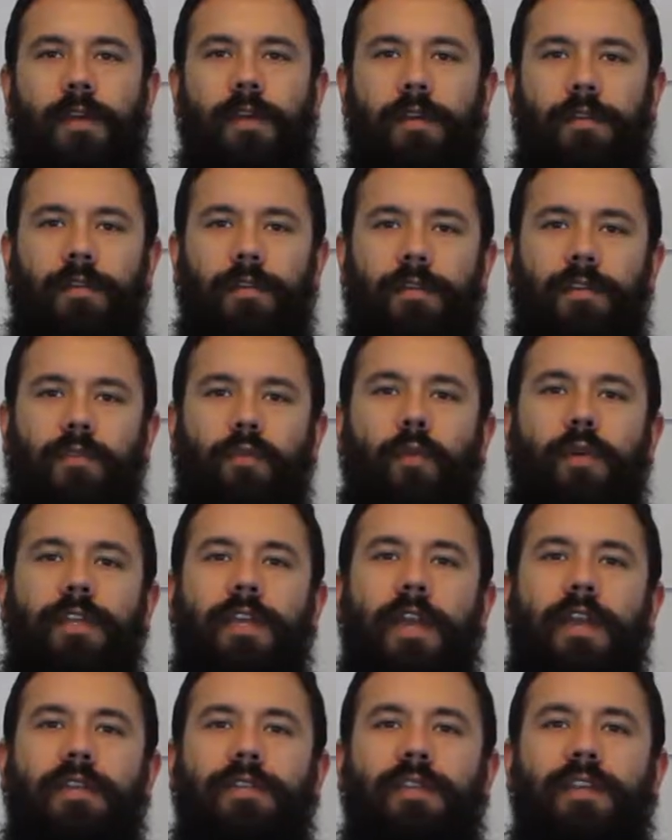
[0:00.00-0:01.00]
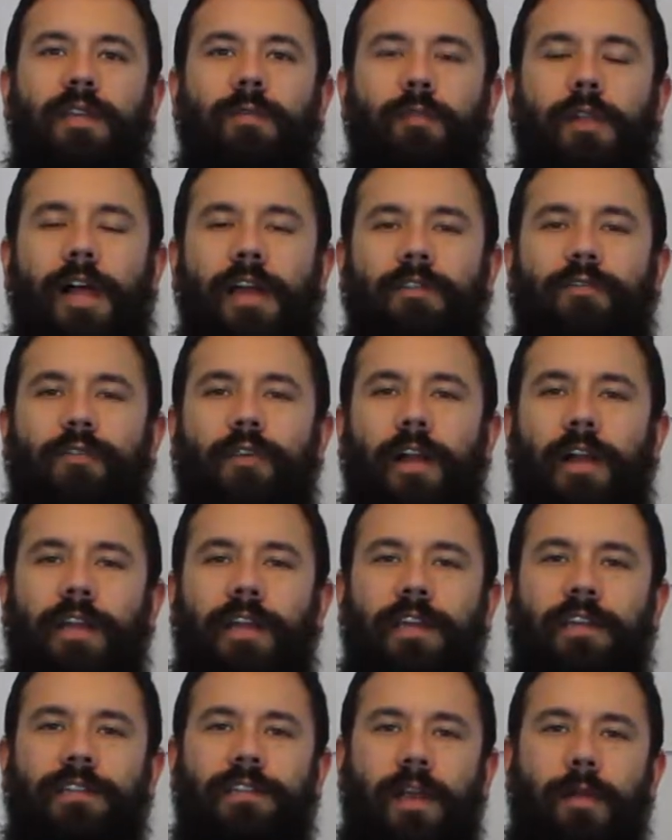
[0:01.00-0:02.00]
The 2018 Black
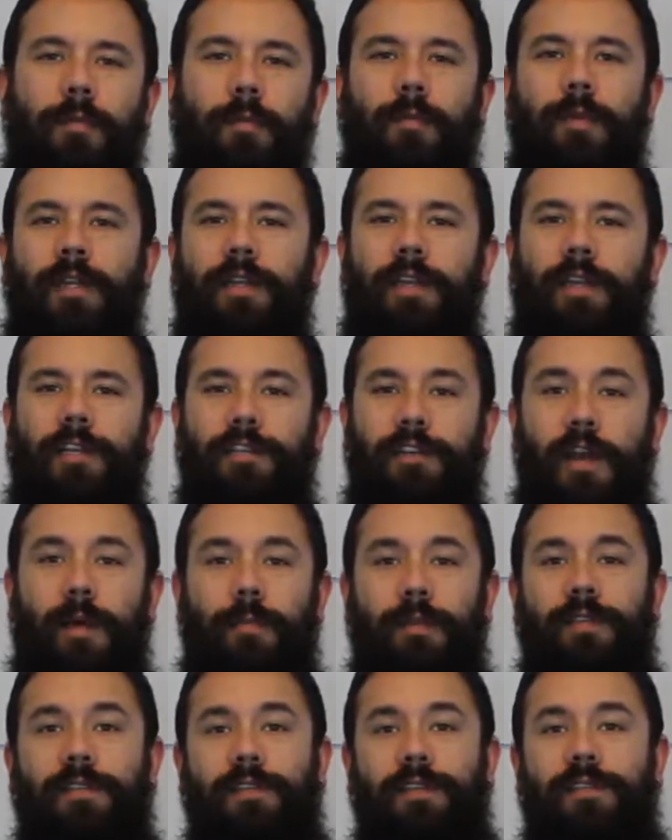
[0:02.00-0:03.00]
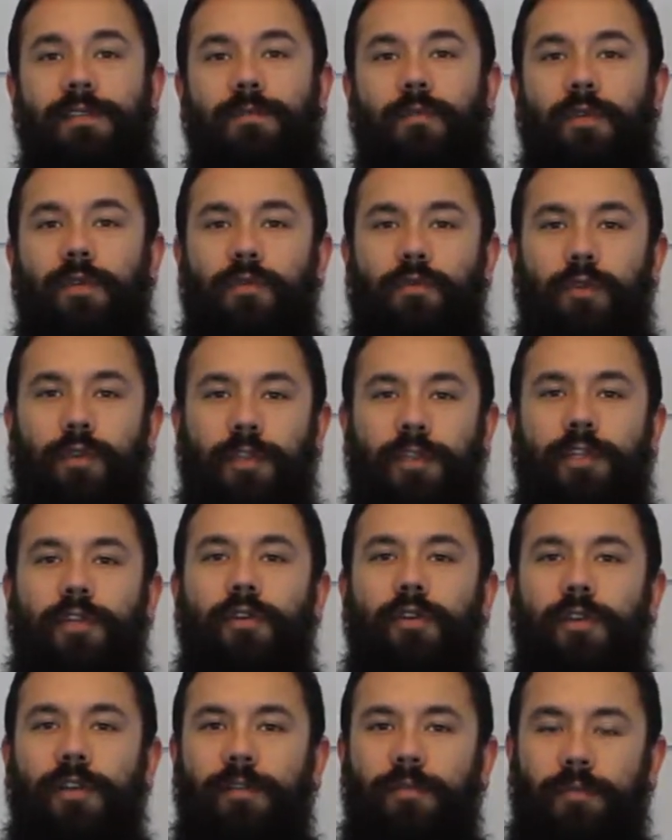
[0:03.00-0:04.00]
Friday Cyber Monday shopping season was really
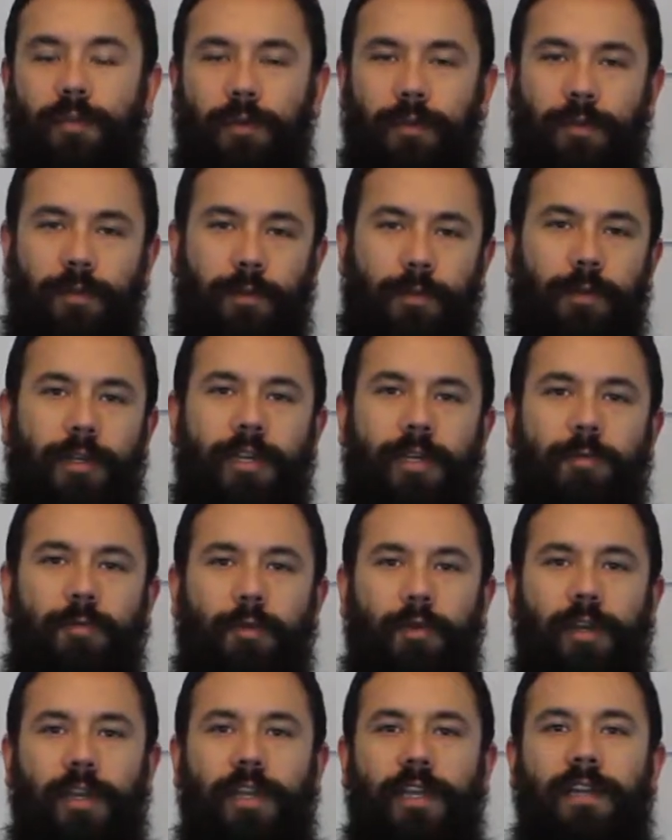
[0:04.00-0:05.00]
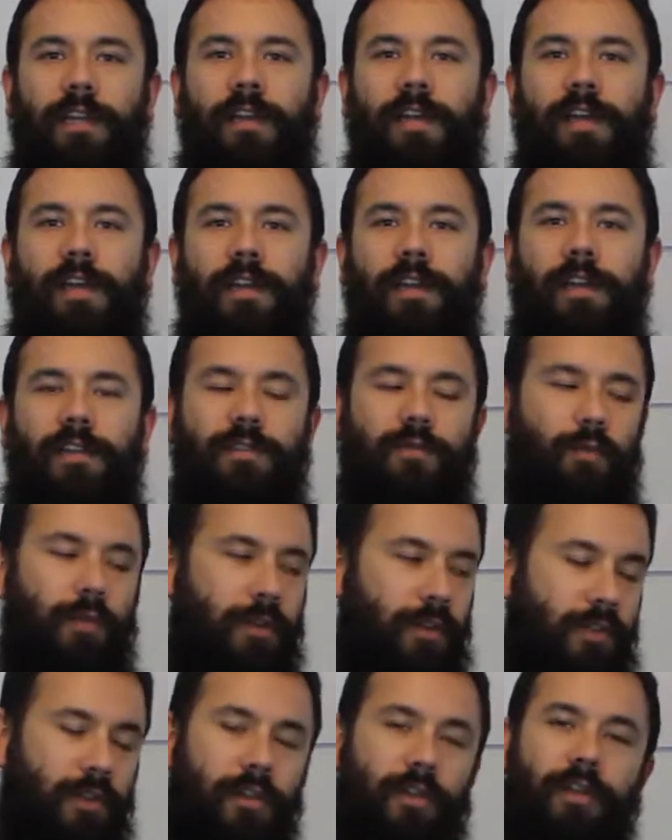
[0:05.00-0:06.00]
good if you're into 3D printing, and I just
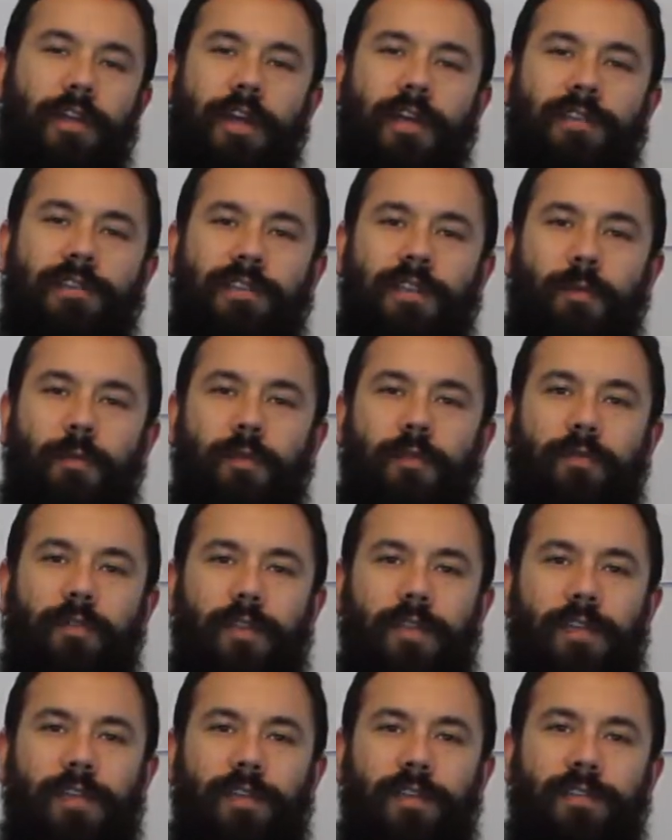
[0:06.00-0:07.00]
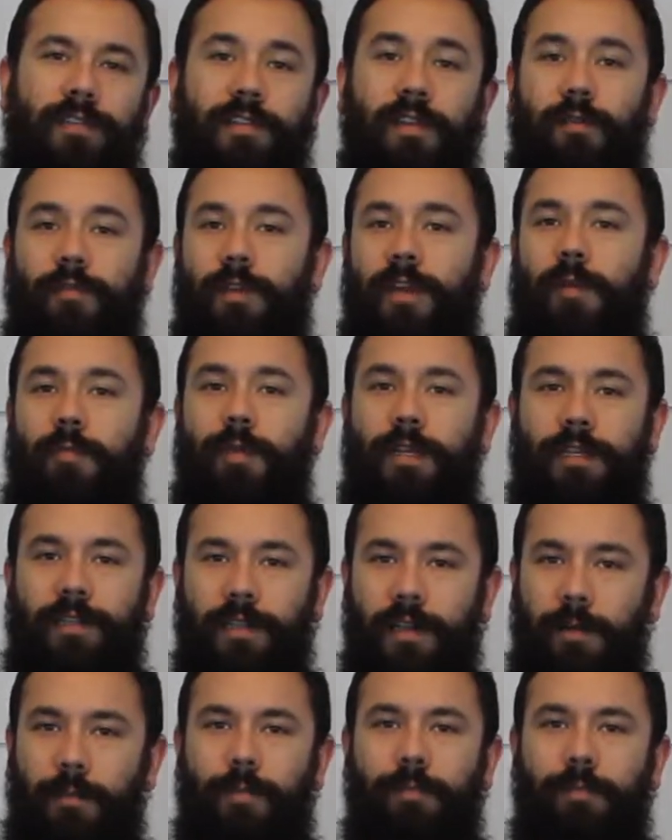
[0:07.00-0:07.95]
wanted to show you guys some of the stuff that I picked up.